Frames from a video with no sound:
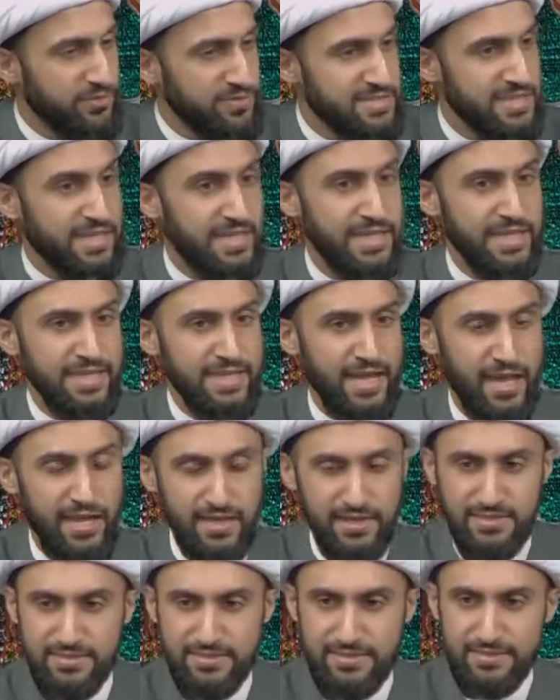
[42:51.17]

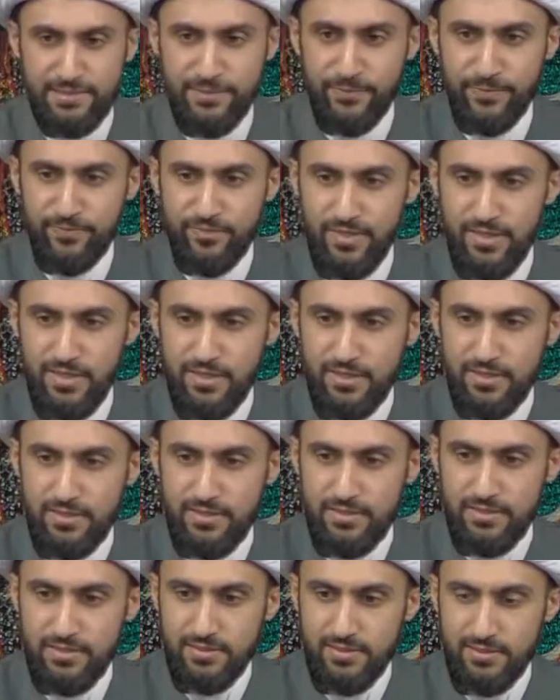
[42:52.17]
Sakina
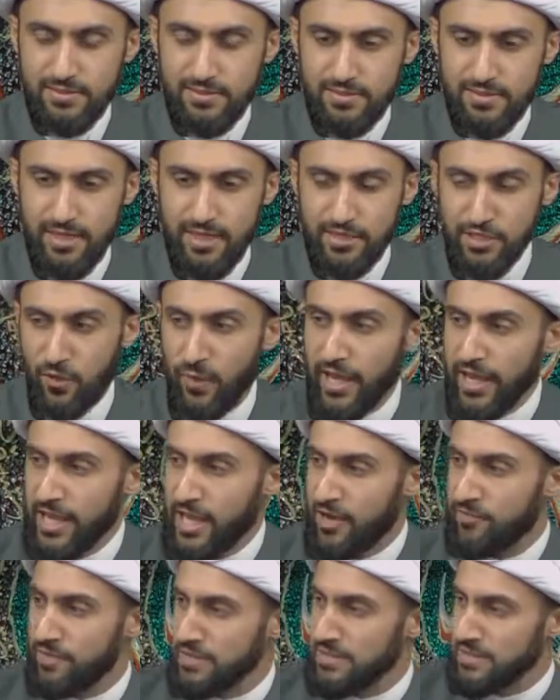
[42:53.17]
in the way
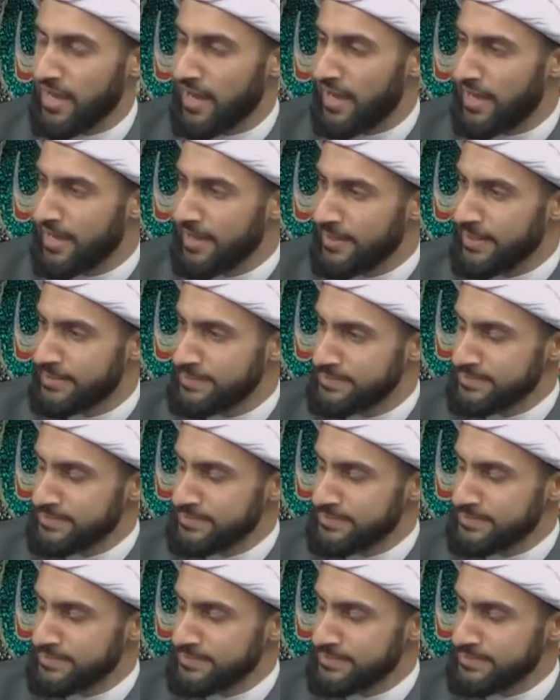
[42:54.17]
of Allah?"